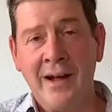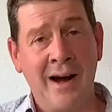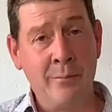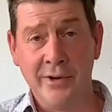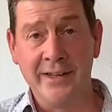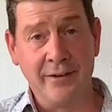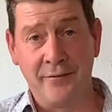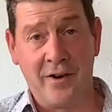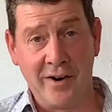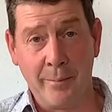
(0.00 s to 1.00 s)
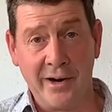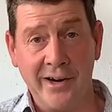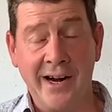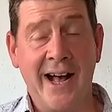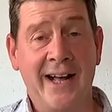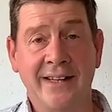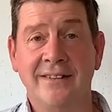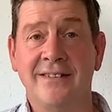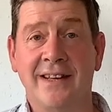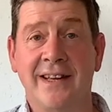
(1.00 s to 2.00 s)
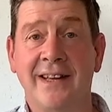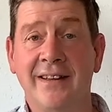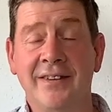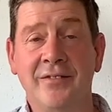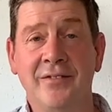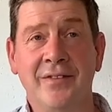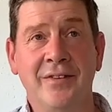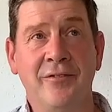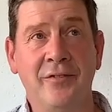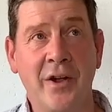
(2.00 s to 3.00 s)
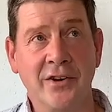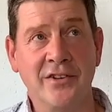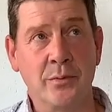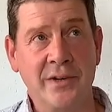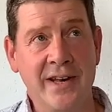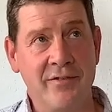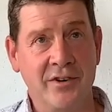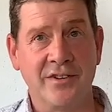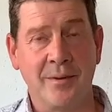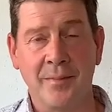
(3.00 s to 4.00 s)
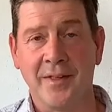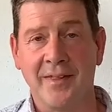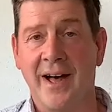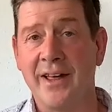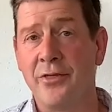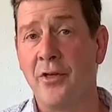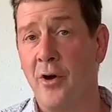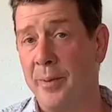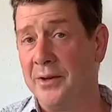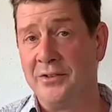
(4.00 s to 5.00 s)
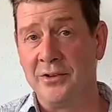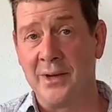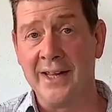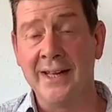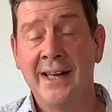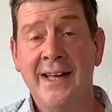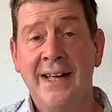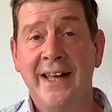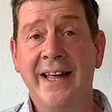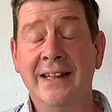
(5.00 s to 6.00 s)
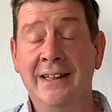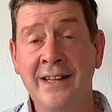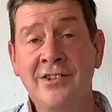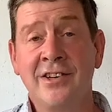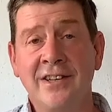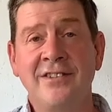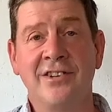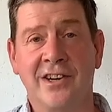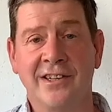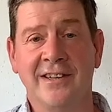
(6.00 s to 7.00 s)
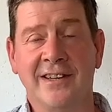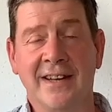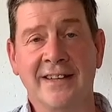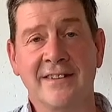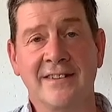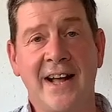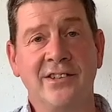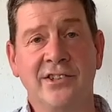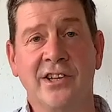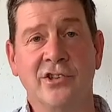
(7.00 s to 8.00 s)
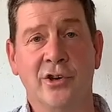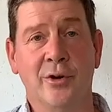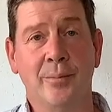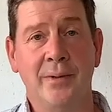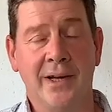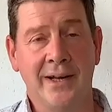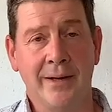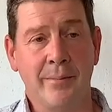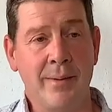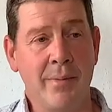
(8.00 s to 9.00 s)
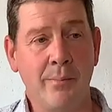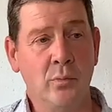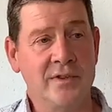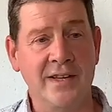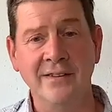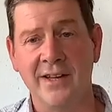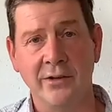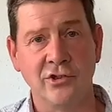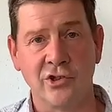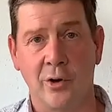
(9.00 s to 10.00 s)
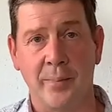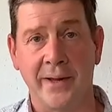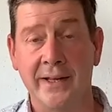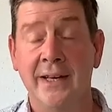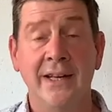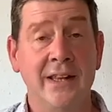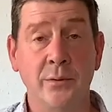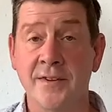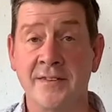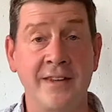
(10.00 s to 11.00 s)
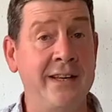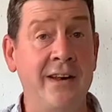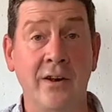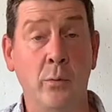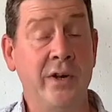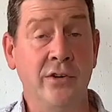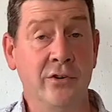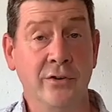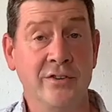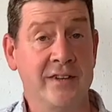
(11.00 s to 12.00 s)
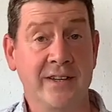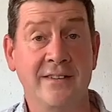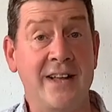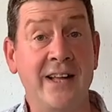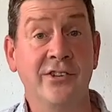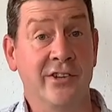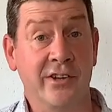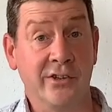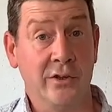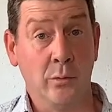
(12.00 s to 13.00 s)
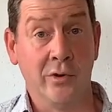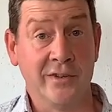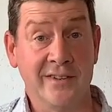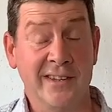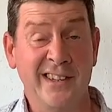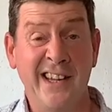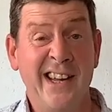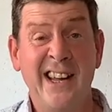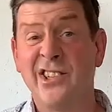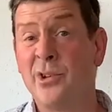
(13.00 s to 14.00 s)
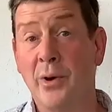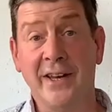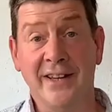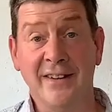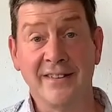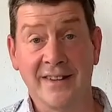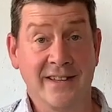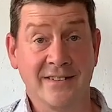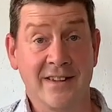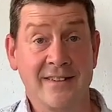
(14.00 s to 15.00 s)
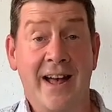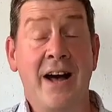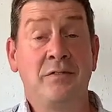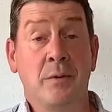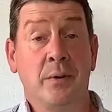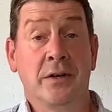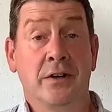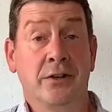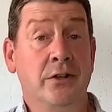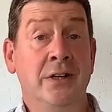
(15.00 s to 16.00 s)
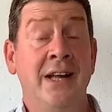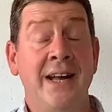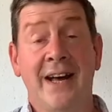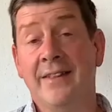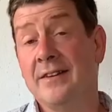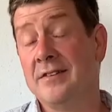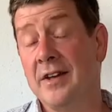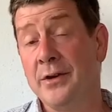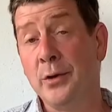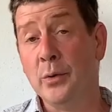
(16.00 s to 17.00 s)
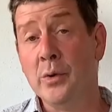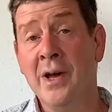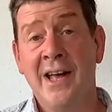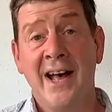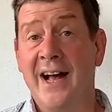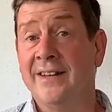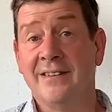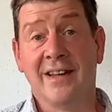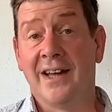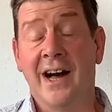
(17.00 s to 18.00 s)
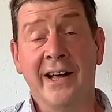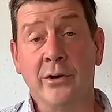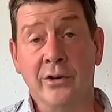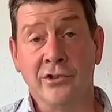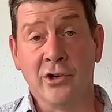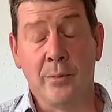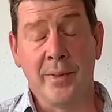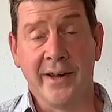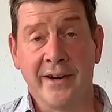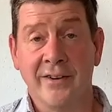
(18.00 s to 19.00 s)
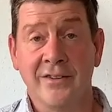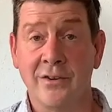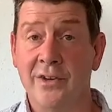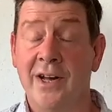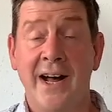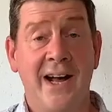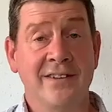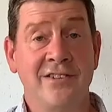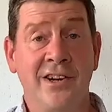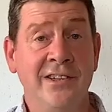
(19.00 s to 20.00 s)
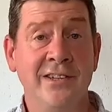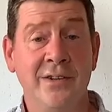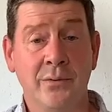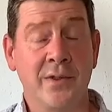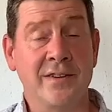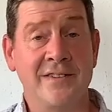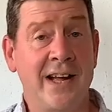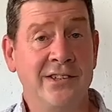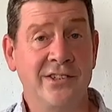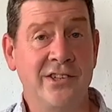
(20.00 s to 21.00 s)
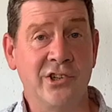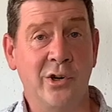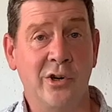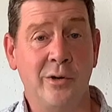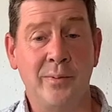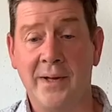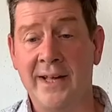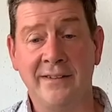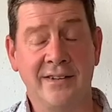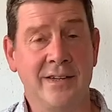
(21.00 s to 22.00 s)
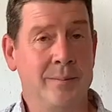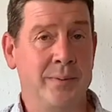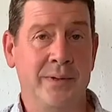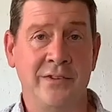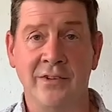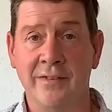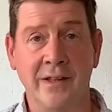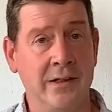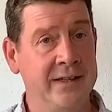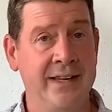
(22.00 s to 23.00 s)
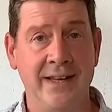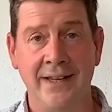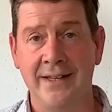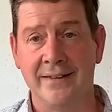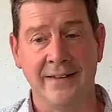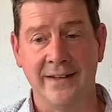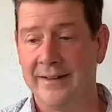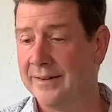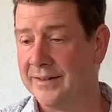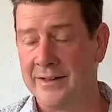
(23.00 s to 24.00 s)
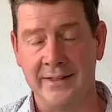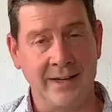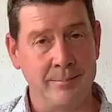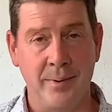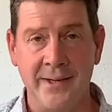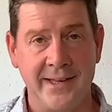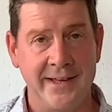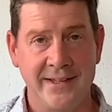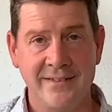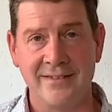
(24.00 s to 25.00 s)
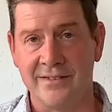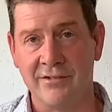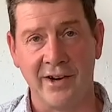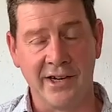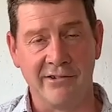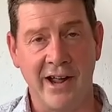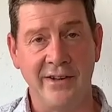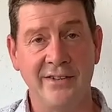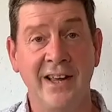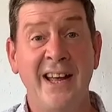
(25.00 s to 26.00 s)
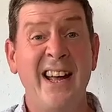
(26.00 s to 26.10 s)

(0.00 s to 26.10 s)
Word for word: I'm really a farmer, and uh, flowers were never something that I thought about doing. It literally started as a Saturday job. Uh, my mum was in town shopping. There was a sign in a window saying Saturday girl wanted. She went in and says, does it have to be a girl? And they said no, and uh, I got a job there. So I started with a Saturday job, ended up doing the cleaning and the cleaning buckets and running around.